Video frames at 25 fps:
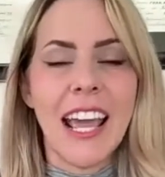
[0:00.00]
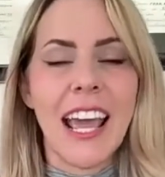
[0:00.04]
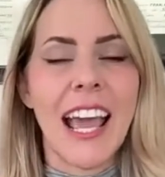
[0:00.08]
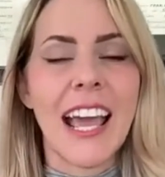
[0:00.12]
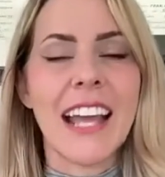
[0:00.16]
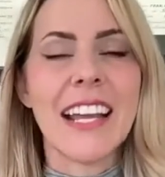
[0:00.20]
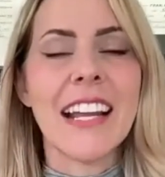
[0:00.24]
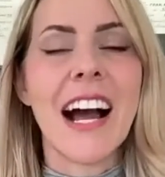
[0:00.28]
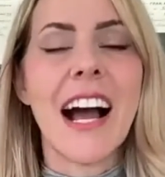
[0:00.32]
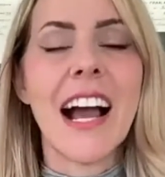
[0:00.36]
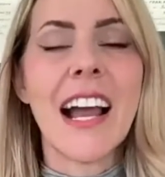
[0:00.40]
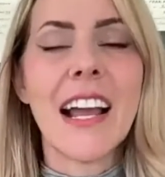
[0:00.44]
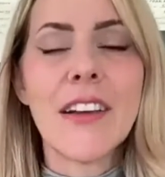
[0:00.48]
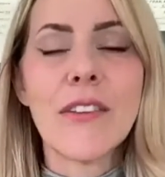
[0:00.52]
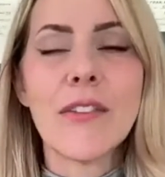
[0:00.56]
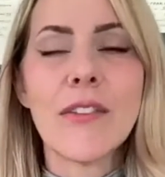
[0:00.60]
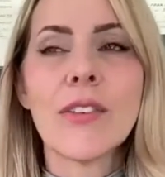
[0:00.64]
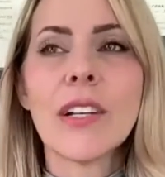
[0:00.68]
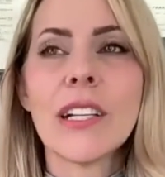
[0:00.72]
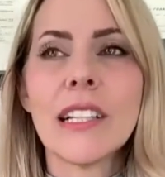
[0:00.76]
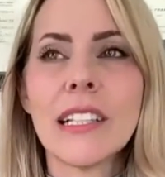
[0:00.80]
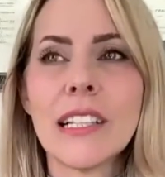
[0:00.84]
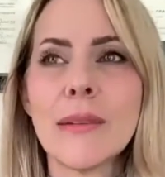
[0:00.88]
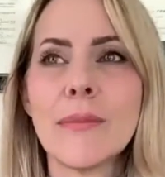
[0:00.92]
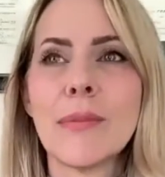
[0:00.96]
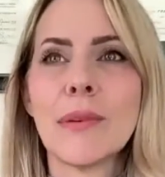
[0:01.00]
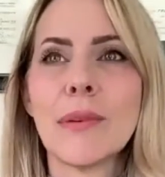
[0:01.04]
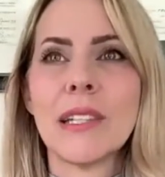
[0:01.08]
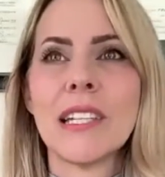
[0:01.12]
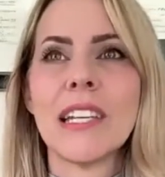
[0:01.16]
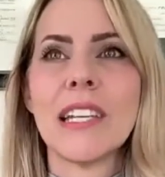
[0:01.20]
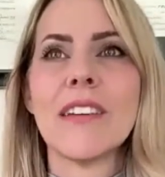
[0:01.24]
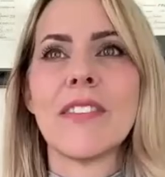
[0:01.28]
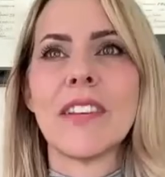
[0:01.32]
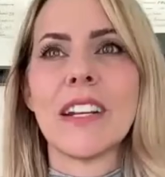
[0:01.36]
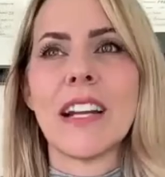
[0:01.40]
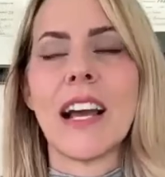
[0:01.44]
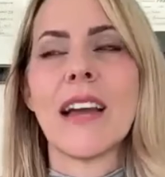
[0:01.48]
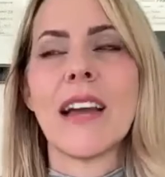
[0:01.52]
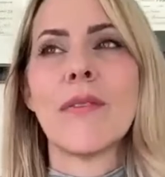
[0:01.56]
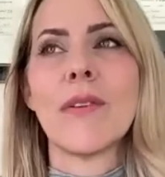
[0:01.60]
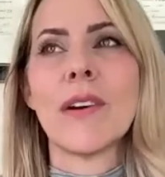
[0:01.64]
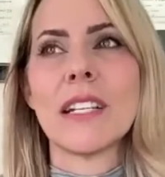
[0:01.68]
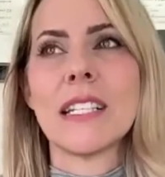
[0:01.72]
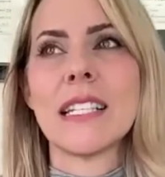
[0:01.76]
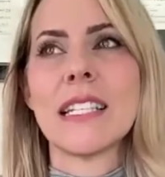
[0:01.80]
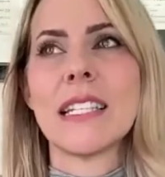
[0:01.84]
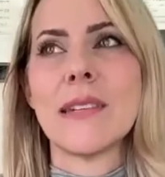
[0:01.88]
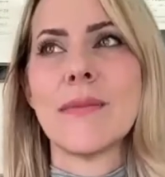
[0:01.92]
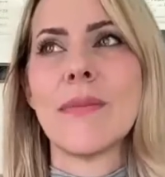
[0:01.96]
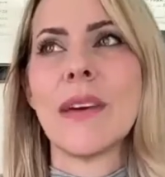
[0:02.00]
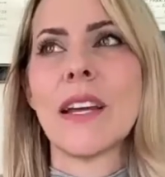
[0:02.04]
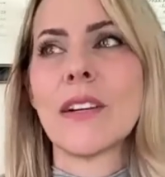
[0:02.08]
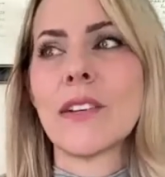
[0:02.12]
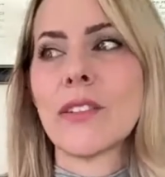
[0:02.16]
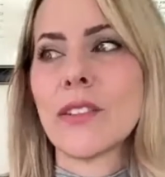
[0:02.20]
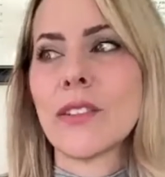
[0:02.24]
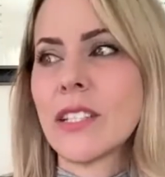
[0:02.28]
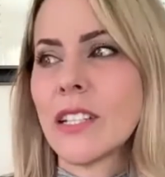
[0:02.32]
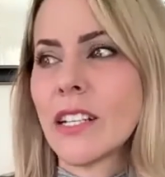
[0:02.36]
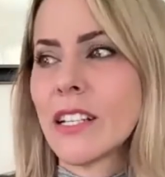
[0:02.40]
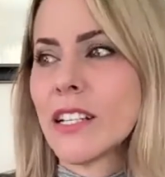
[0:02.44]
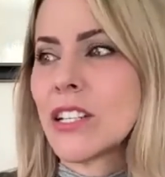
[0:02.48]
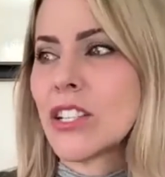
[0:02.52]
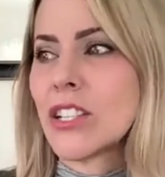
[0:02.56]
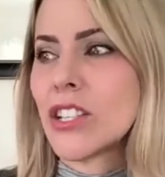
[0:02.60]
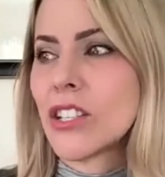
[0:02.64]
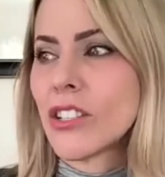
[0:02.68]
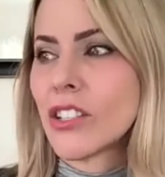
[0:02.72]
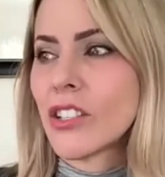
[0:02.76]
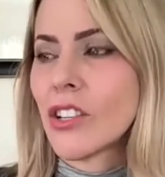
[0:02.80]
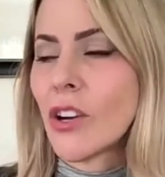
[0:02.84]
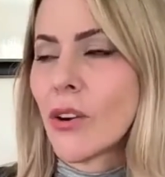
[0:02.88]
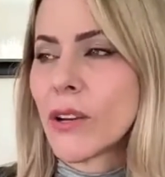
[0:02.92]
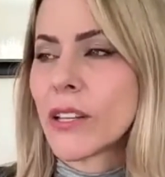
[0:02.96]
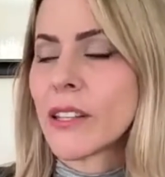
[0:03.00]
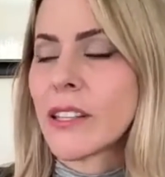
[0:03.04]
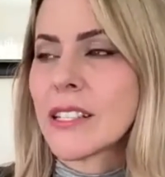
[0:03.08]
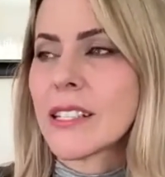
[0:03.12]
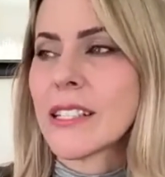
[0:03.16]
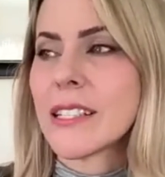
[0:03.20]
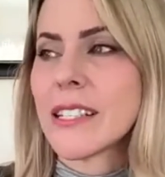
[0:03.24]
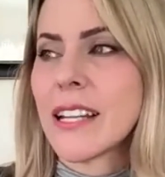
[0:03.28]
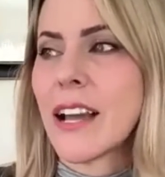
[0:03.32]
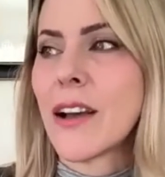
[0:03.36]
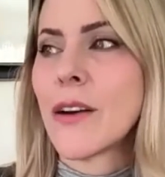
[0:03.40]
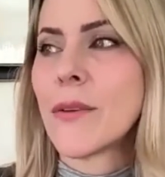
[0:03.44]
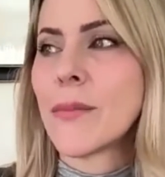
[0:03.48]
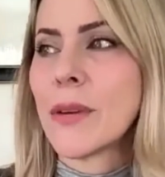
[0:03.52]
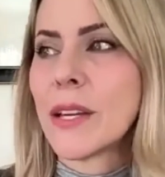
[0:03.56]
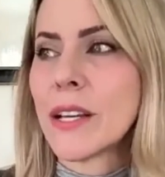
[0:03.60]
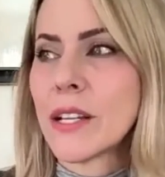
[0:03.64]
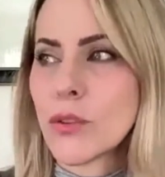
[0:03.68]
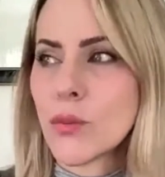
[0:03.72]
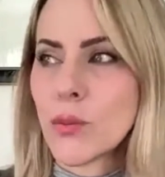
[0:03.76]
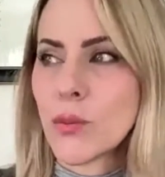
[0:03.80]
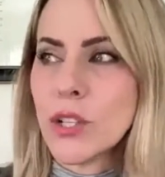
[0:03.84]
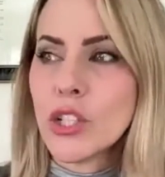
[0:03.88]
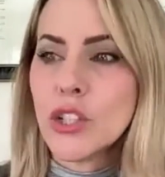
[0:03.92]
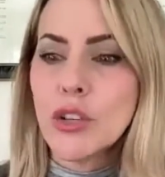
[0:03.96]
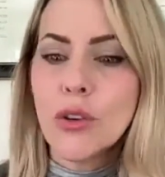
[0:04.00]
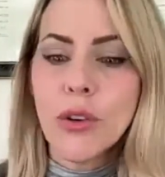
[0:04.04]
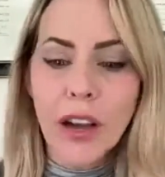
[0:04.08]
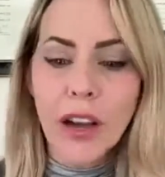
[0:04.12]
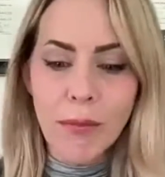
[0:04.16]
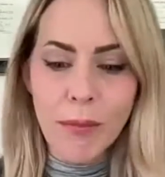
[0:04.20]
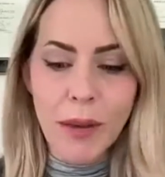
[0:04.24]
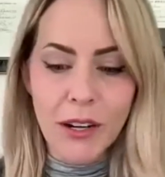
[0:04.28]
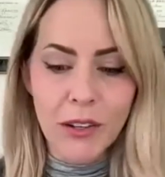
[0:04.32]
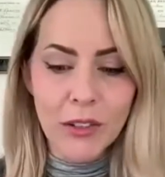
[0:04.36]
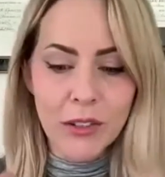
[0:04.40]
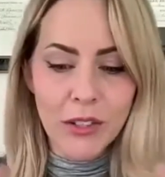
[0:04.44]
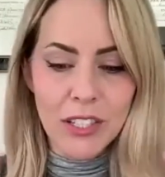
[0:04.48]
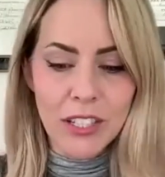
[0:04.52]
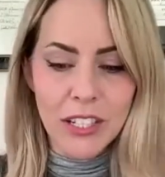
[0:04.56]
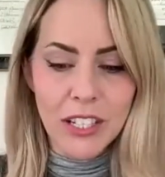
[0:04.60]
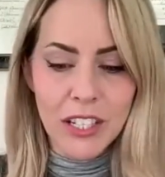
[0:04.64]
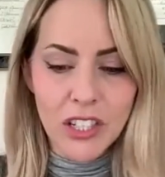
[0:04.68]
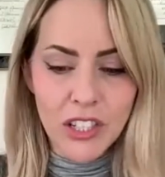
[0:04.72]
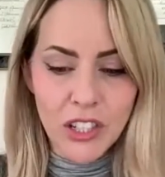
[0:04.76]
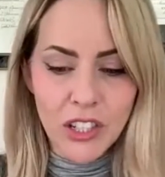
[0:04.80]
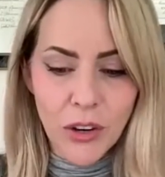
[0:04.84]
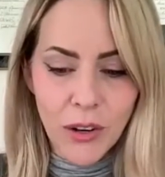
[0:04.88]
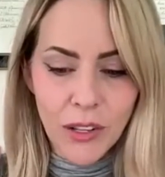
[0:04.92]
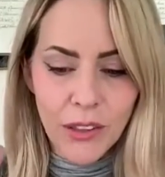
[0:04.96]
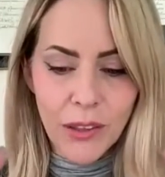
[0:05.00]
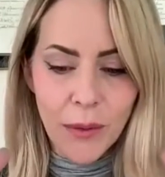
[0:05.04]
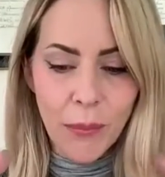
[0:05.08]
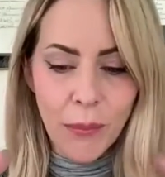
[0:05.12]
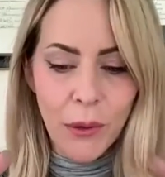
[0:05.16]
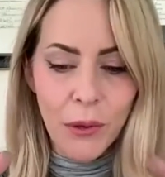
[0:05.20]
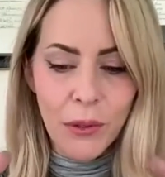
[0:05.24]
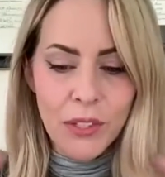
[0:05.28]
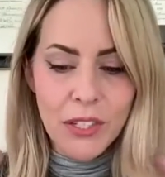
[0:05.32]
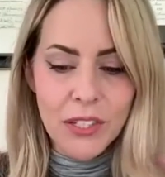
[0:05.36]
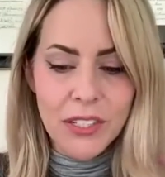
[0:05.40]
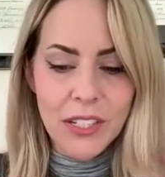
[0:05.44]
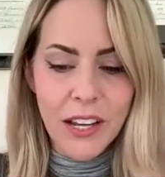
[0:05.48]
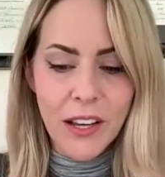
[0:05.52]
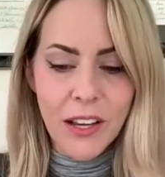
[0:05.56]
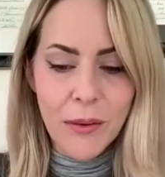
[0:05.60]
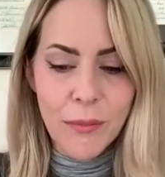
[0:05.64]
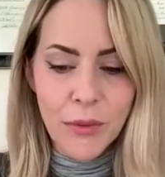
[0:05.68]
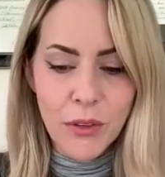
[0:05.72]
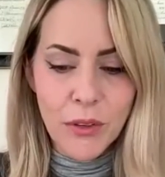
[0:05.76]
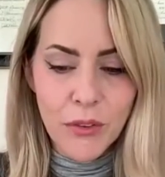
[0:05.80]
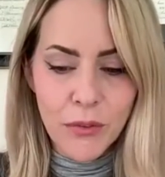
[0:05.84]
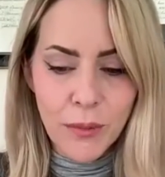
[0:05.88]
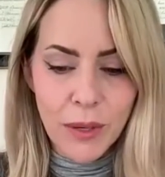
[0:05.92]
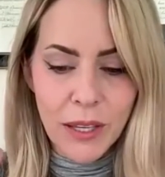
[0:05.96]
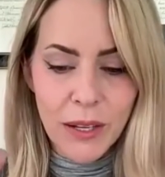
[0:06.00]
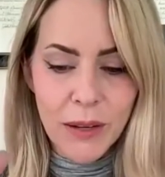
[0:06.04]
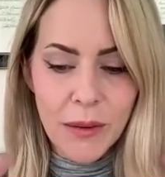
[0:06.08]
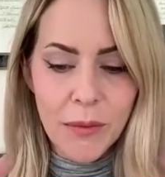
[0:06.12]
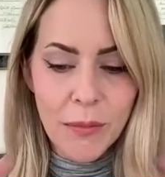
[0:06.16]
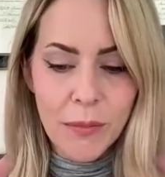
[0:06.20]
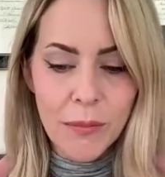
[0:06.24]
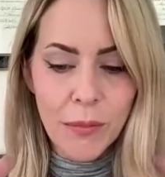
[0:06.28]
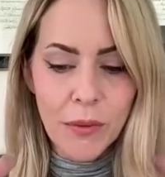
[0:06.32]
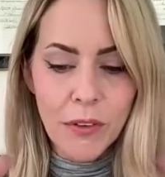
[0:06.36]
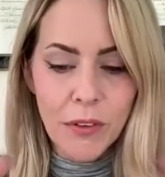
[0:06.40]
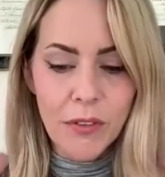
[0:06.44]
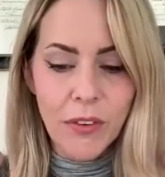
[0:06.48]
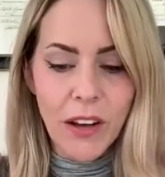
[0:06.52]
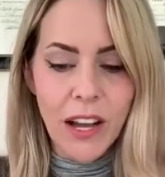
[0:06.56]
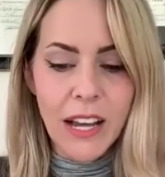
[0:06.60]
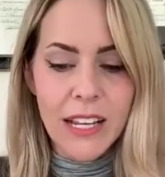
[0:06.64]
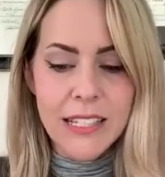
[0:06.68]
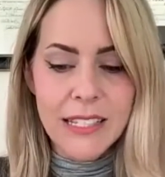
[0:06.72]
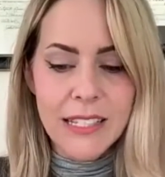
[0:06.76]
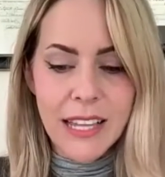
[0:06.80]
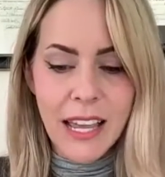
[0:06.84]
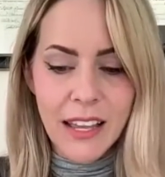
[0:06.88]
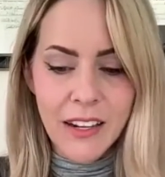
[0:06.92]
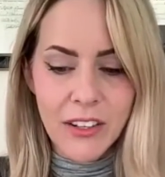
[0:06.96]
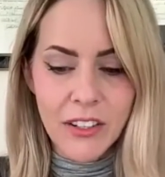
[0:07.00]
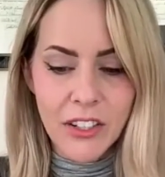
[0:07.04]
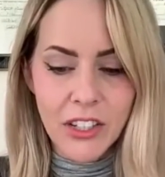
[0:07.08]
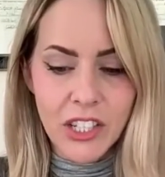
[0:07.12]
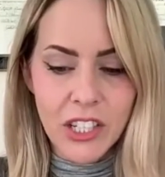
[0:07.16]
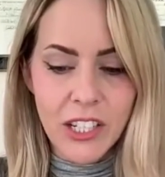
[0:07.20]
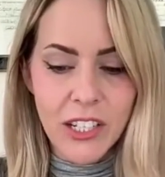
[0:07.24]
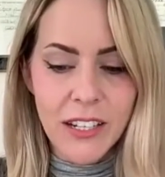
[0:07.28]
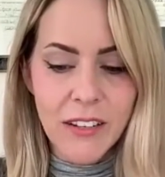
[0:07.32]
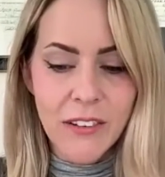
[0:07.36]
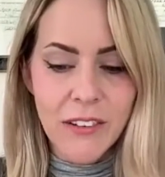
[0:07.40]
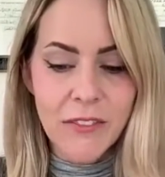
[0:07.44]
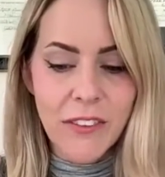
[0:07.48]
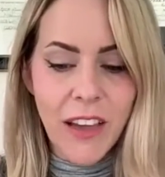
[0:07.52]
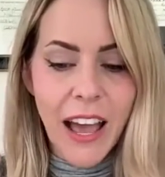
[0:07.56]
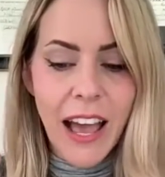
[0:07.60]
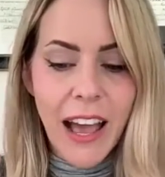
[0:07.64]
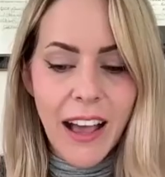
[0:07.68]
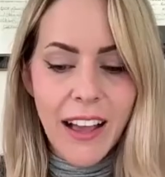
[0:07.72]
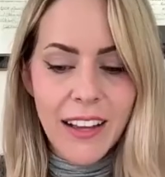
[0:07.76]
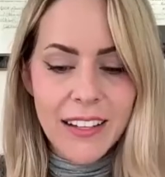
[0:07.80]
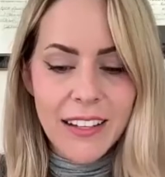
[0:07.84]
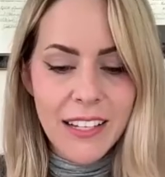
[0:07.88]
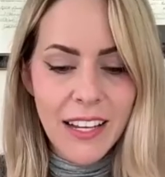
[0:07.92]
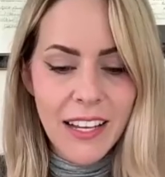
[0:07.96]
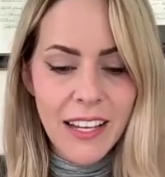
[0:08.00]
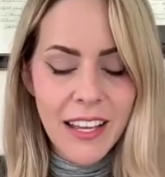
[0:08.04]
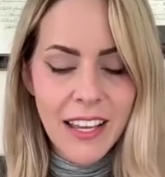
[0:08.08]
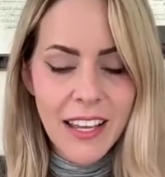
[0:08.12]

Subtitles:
And I really believe, and I want to see medical studies showing this now, because we do have medical studies showing the pulsatile movement provides energy. In fact,